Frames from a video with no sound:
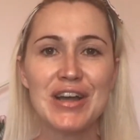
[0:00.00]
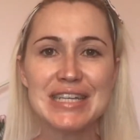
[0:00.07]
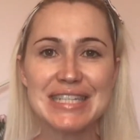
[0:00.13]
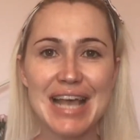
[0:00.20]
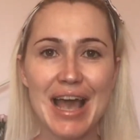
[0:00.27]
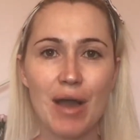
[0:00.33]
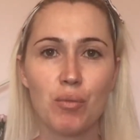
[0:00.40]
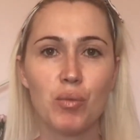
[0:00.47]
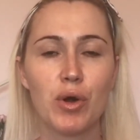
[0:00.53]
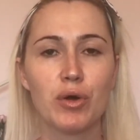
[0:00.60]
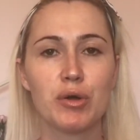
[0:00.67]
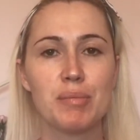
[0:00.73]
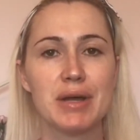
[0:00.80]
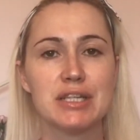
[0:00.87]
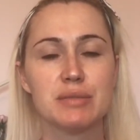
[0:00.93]
guys, and
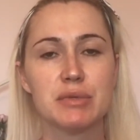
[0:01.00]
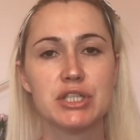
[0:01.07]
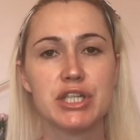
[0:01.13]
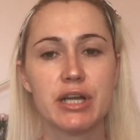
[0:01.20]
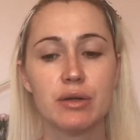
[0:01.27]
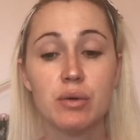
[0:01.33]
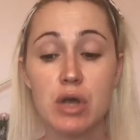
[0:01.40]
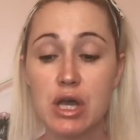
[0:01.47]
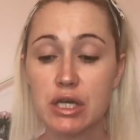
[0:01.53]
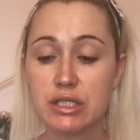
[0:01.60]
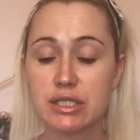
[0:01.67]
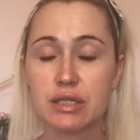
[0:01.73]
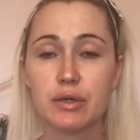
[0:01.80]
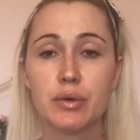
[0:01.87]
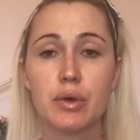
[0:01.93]
welcome back to my channel.
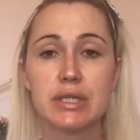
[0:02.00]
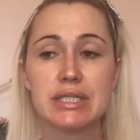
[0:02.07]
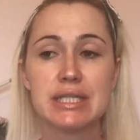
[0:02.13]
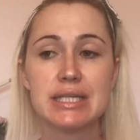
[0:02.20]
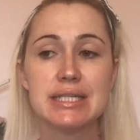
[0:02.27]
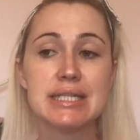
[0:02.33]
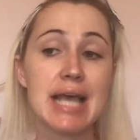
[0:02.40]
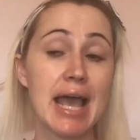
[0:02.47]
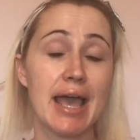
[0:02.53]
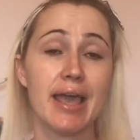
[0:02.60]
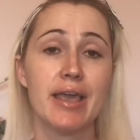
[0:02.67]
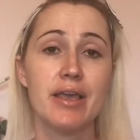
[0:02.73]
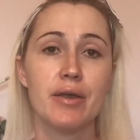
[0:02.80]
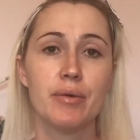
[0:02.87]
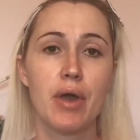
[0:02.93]
So
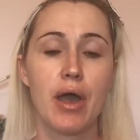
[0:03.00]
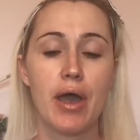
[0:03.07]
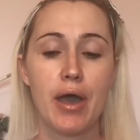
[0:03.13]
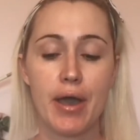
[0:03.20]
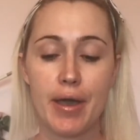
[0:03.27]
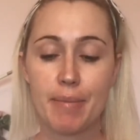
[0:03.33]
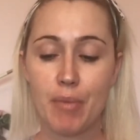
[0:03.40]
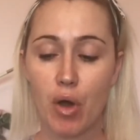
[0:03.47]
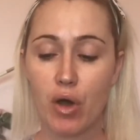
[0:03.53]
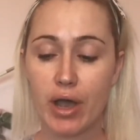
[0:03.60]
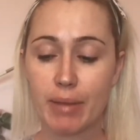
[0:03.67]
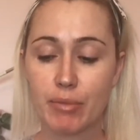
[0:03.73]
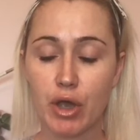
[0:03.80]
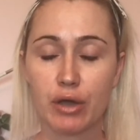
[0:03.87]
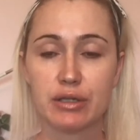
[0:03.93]
today
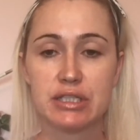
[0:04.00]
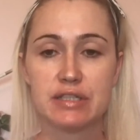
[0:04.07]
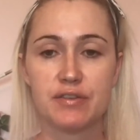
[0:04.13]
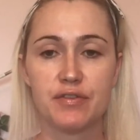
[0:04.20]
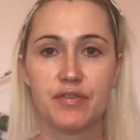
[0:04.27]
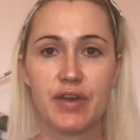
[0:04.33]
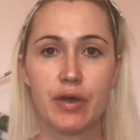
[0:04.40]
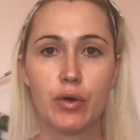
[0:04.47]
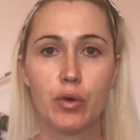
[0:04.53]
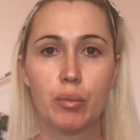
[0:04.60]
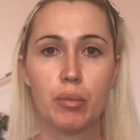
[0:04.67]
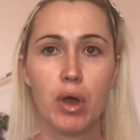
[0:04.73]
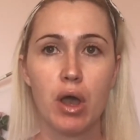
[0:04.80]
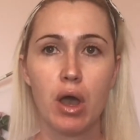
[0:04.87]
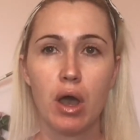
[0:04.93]
I'm going to
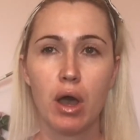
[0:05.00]
film